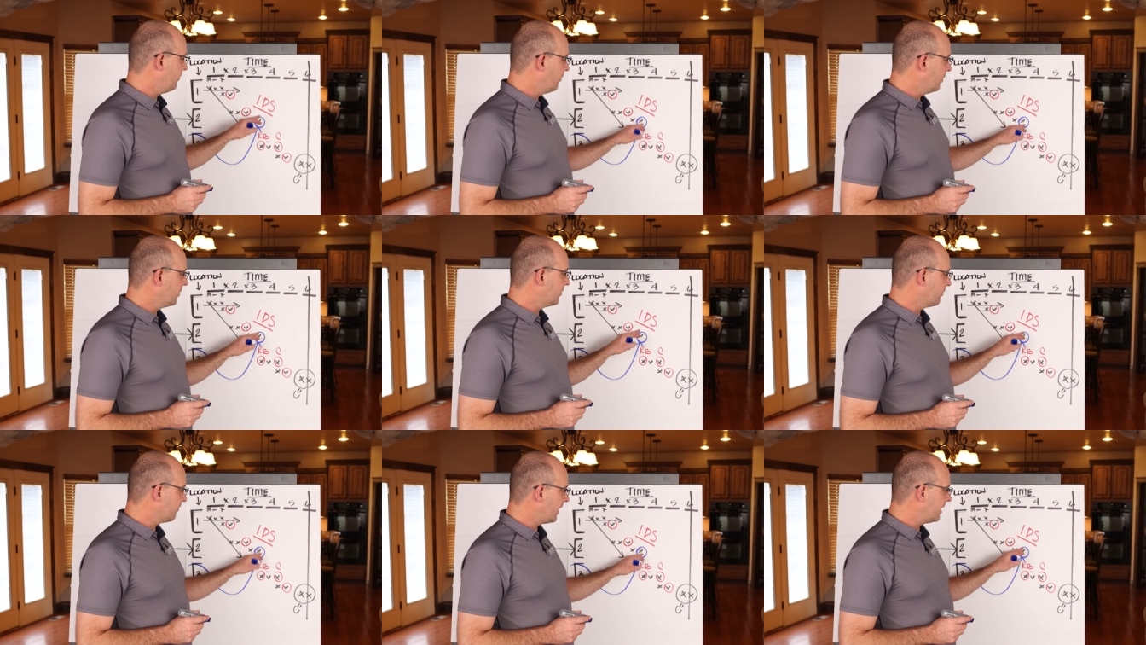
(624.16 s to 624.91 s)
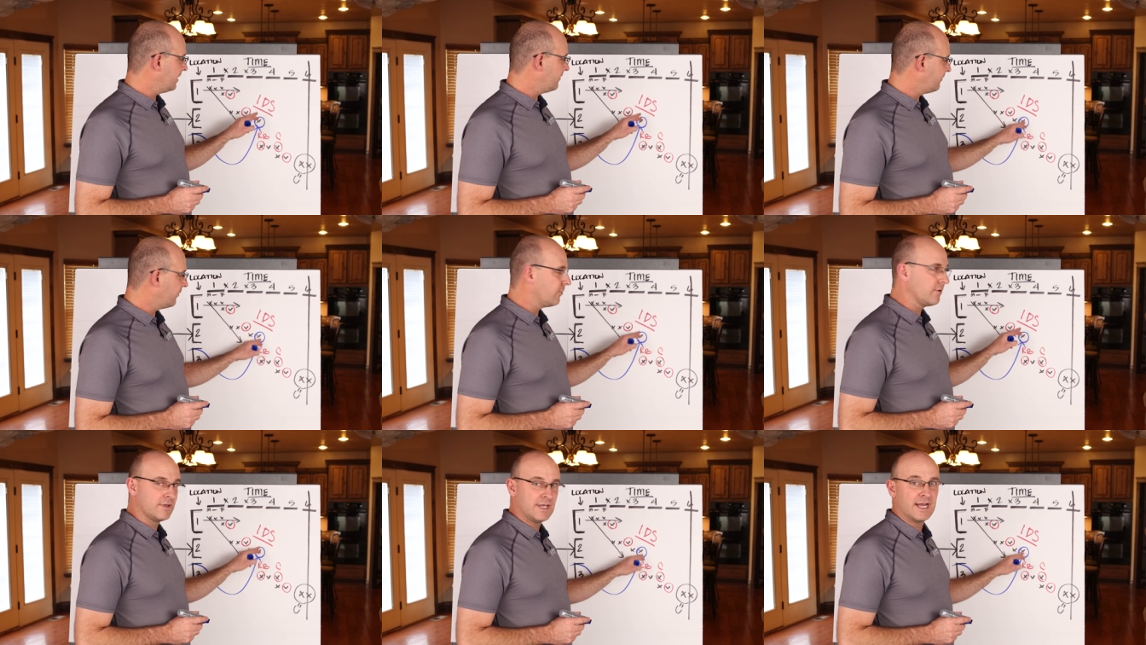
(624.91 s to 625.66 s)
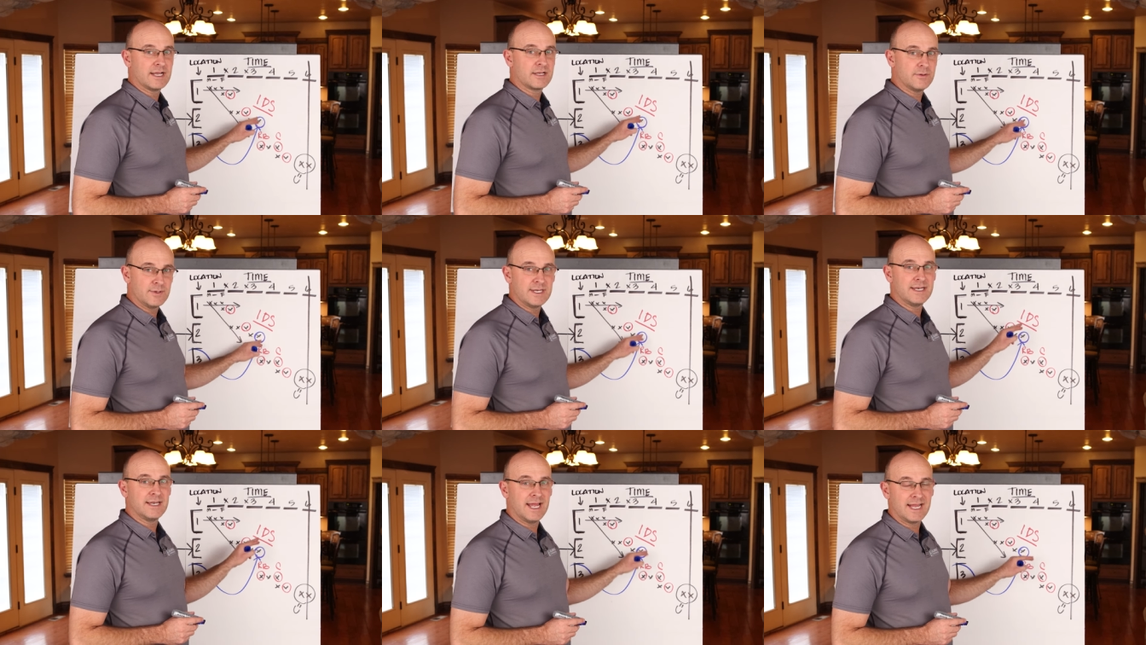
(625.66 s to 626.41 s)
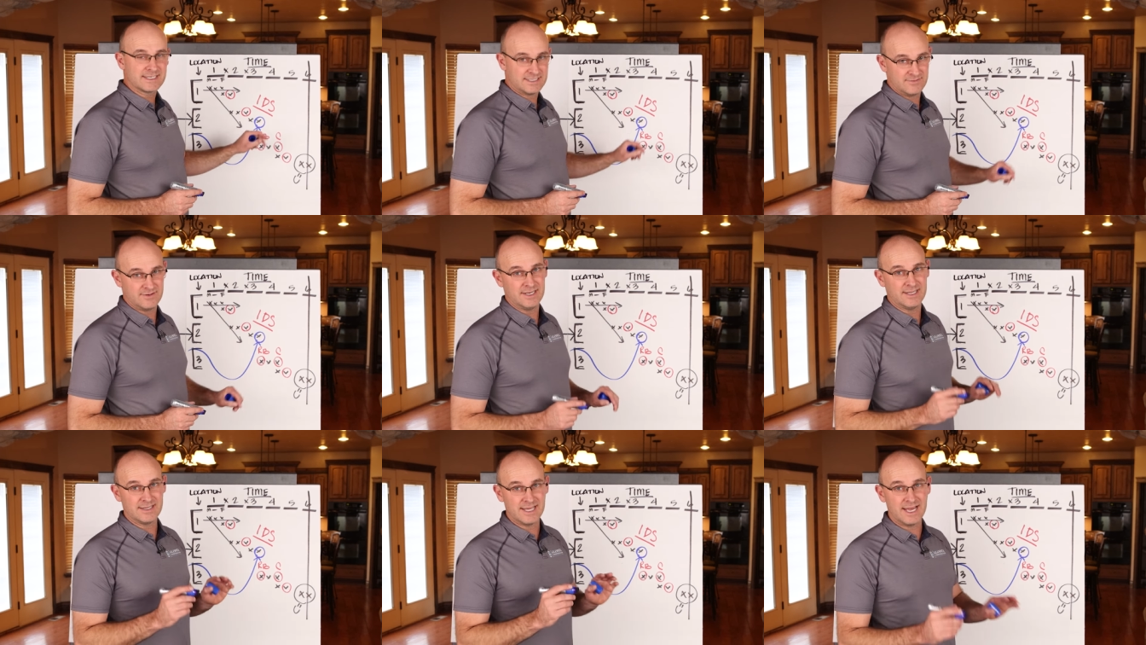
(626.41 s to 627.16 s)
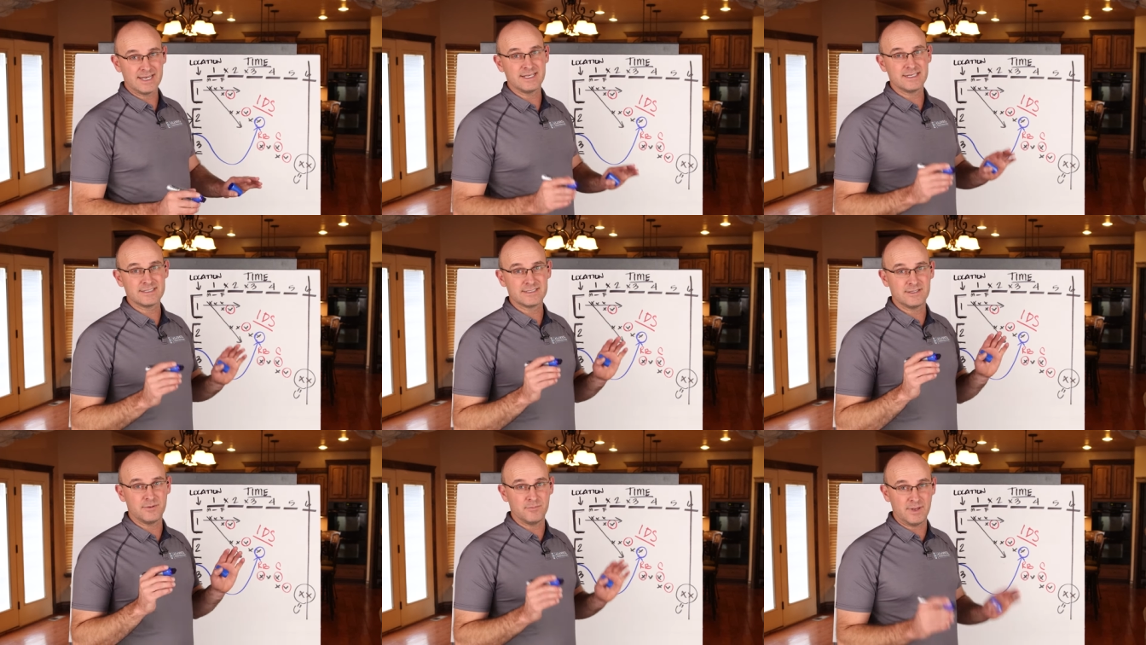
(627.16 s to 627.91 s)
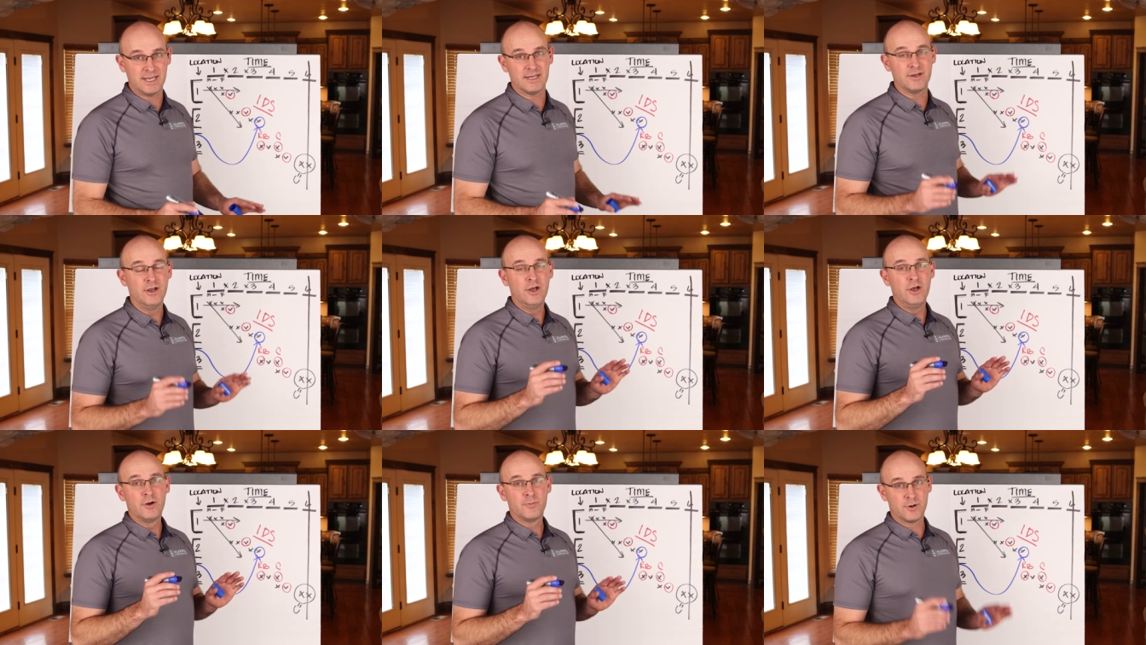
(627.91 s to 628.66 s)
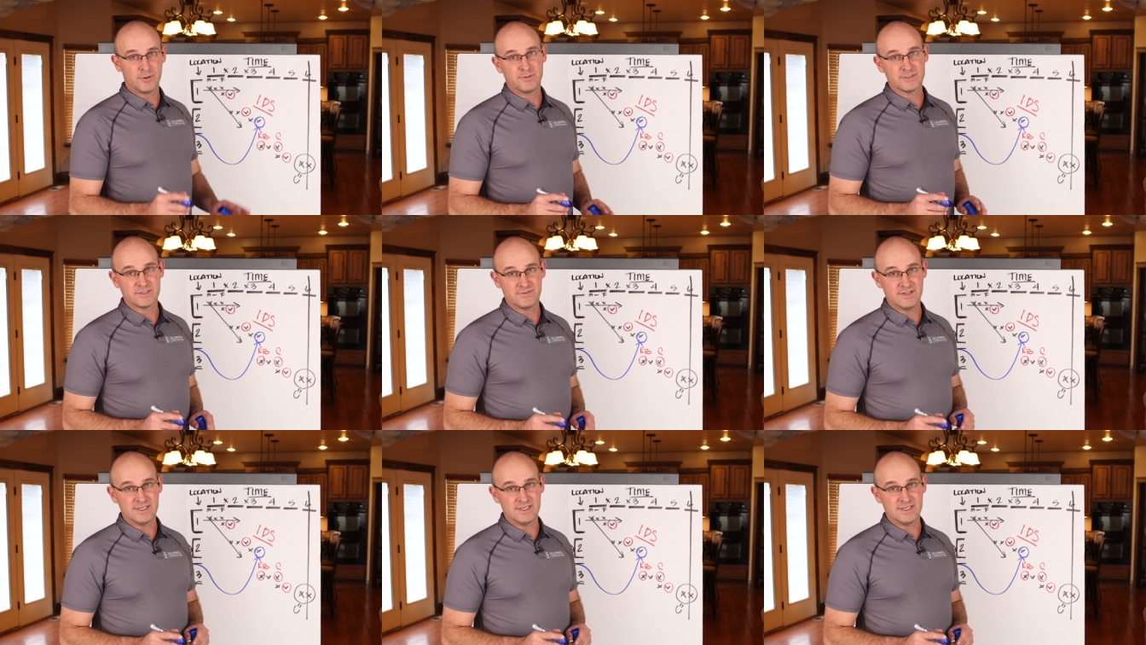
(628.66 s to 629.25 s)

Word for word: work ready for that committed activity. That is the main purpose of